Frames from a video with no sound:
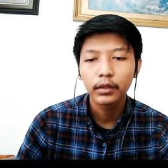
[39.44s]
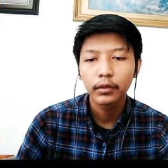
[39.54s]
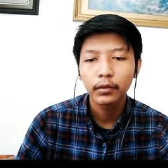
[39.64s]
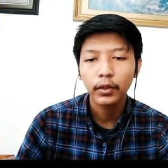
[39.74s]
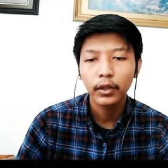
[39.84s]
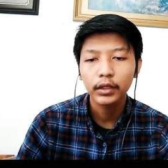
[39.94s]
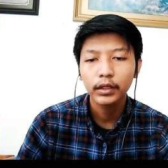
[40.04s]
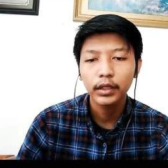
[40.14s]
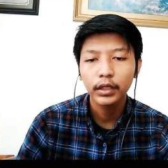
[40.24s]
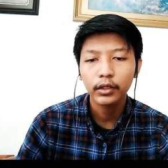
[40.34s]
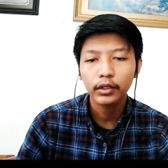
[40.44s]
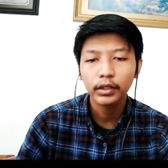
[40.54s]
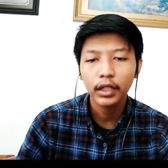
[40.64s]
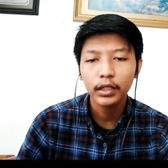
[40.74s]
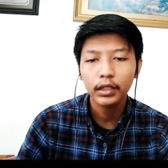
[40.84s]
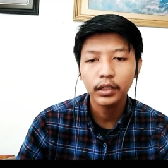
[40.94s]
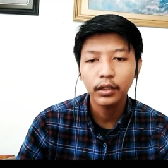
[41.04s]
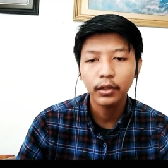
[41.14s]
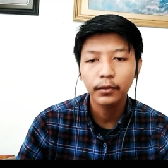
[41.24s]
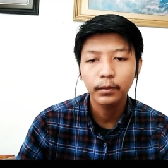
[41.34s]
for the construction
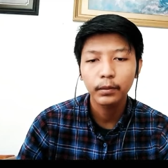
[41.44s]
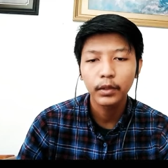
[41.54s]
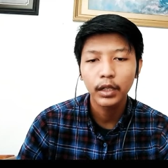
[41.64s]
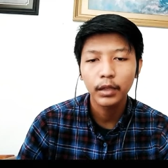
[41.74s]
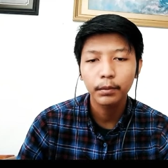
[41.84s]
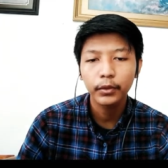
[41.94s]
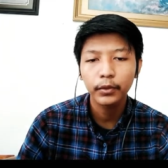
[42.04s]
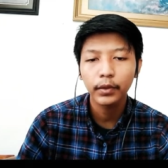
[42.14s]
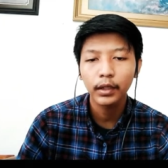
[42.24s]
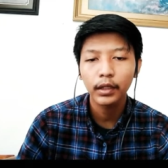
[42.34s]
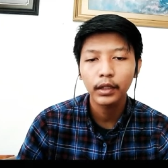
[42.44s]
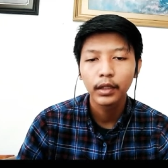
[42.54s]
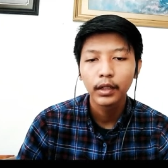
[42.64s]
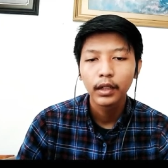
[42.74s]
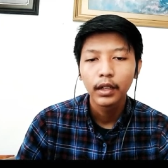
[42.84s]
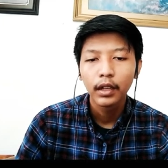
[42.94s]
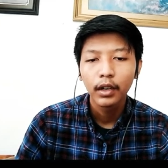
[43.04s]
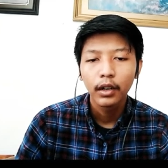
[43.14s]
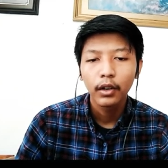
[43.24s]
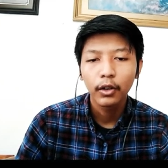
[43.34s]
of approval
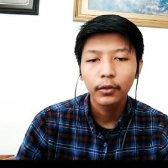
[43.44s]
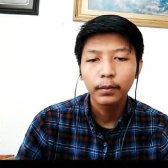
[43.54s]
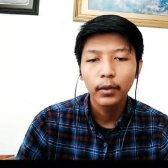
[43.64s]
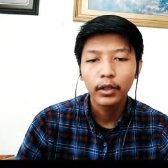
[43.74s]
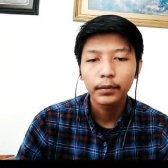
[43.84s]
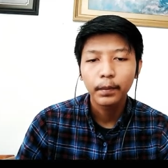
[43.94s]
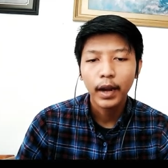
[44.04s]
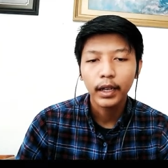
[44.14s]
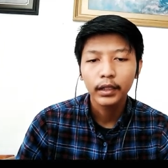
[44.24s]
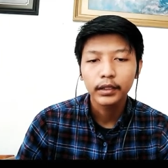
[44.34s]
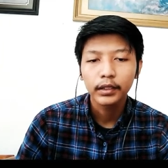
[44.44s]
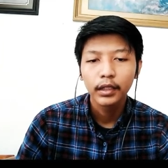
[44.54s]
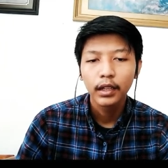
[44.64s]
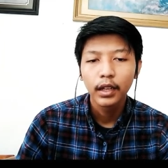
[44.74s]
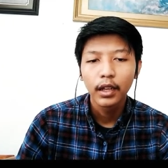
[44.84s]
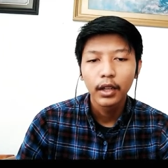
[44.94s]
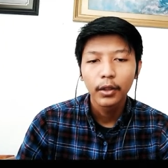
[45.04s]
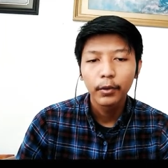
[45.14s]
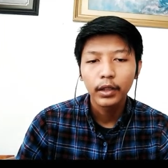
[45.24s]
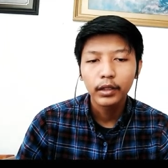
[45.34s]
of board piles
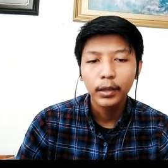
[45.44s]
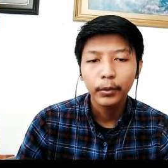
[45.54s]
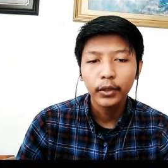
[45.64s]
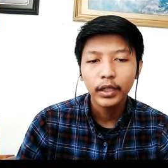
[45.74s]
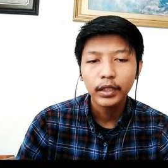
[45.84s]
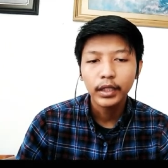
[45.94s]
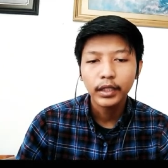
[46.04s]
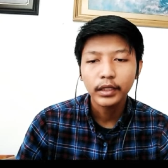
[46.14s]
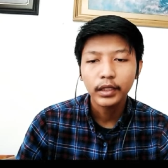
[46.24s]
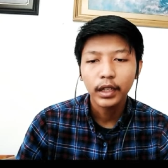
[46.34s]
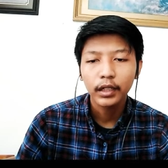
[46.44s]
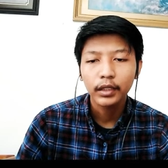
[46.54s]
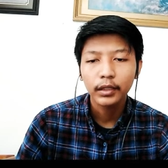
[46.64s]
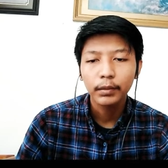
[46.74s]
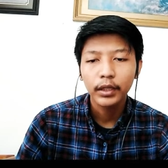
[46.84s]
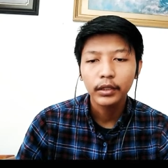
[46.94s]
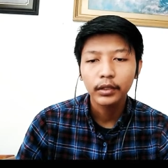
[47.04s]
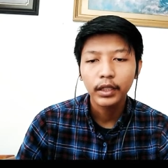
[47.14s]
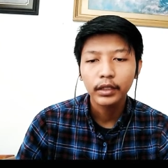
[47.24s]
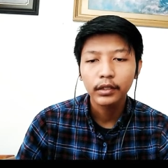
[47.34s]
with temporary casing under
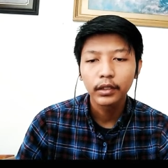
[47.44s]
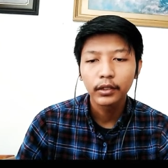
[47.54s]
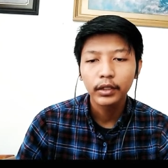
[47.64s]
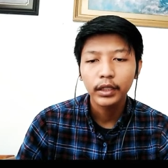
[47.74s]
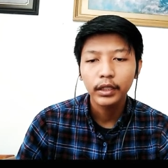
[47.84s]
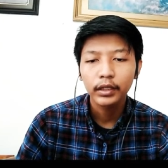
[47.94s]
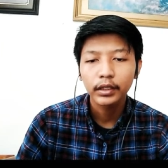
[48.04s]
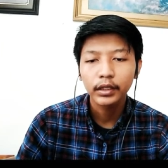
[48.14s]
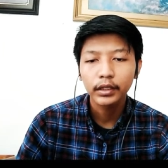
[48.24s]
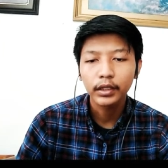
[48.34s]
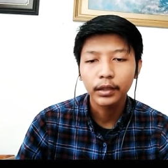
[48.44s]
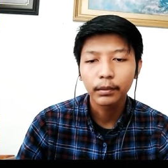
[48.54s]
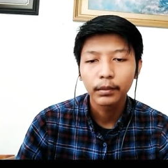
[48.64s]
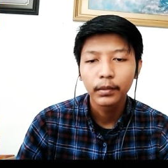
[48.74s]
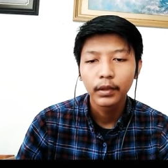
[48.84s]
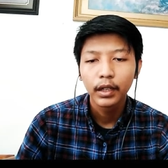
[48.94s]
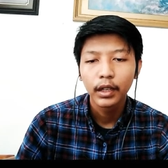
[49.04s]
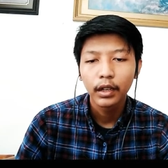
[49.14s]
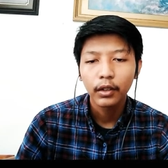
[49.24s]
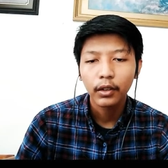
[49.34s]
betonite slurry system
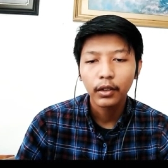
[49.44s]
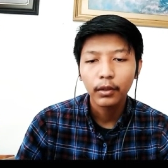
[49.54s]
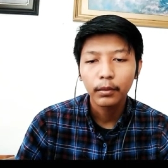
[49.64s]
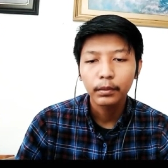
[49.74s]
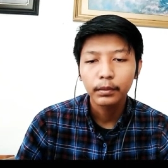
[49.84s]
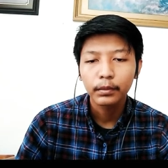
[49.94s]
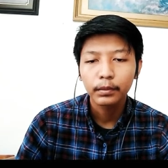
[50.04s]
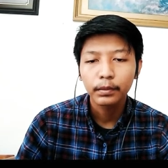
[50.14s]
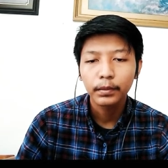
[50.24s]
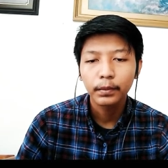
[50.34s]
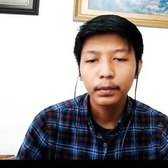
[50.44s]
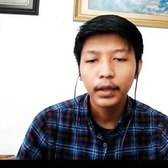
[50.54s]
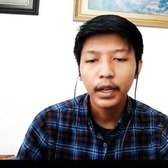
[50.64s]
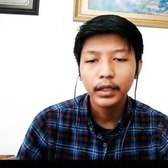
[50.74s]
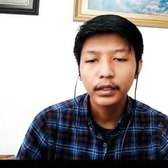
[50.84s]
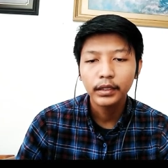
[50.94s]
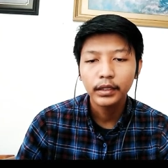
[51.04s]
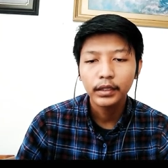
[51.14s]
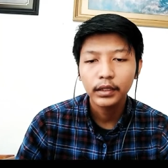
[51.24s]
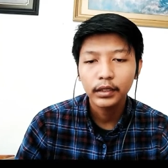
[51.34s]
comprises
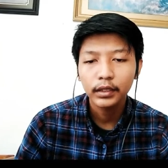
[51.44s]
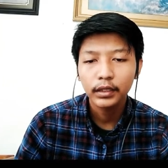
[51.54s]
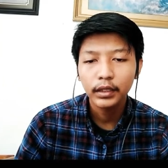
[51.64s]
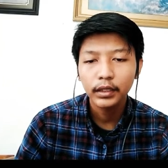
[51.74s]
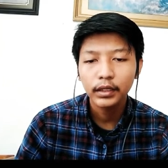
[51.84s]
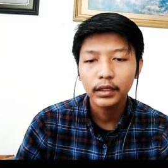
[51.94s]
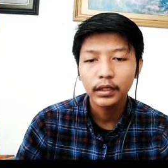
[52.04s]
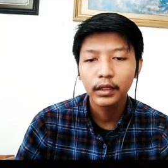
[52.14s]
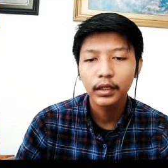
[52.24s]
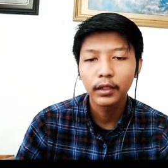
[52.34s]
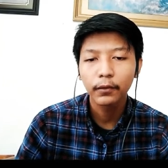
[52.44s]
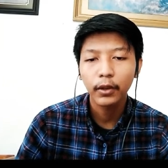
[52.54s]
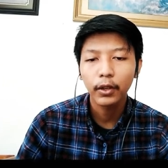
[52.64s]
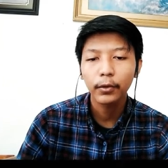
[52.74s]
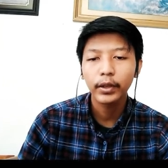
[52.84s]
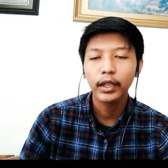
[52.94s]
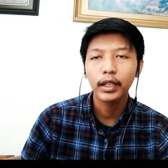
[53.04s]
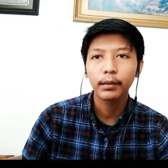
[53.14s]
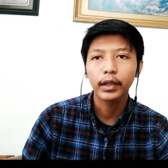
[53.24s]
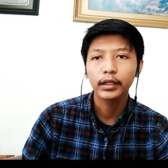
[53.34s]
the following
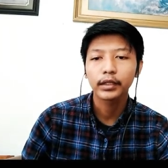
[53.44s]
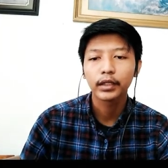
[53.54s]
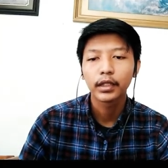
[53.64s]
elements: